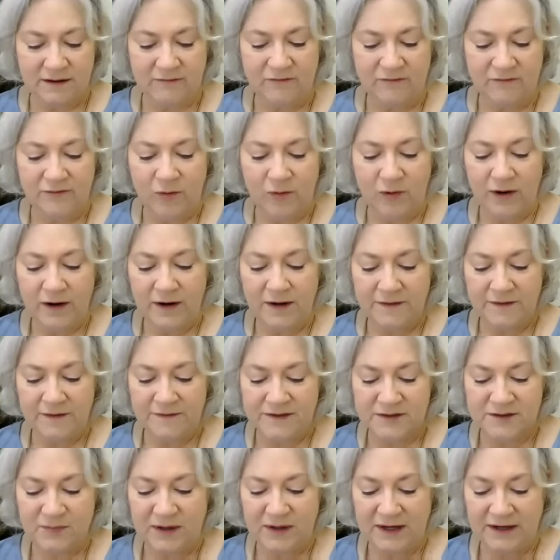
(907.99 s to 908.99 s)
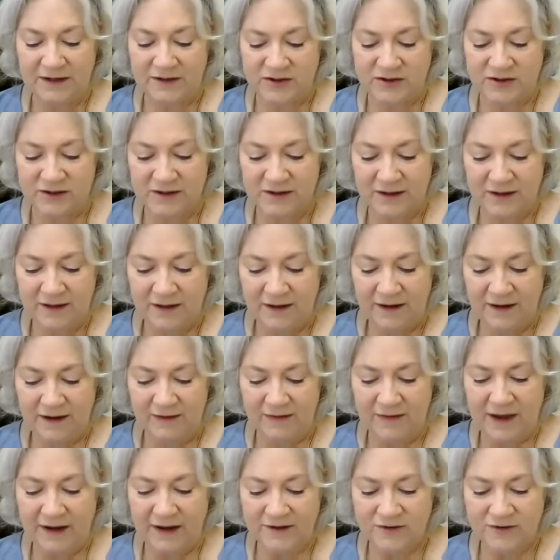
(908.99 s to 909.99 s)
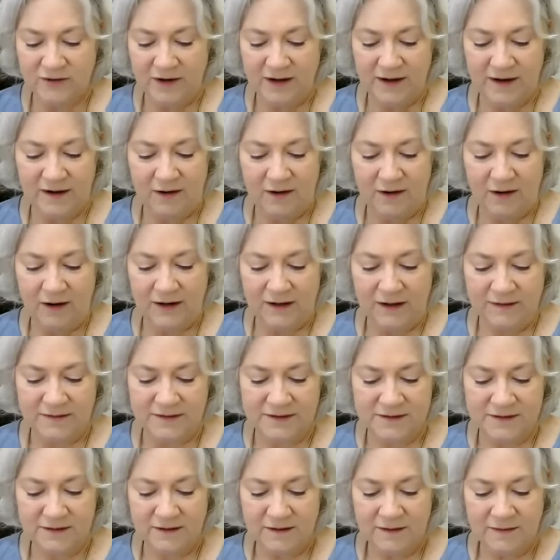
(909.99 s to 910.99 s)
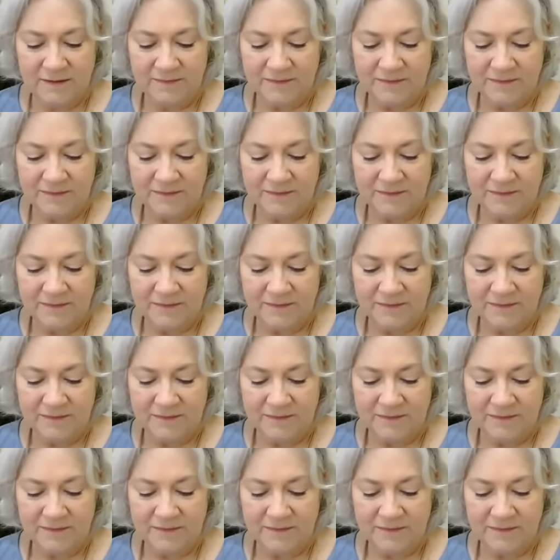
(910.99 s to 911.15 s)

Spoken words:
and void of speech in that dread audience,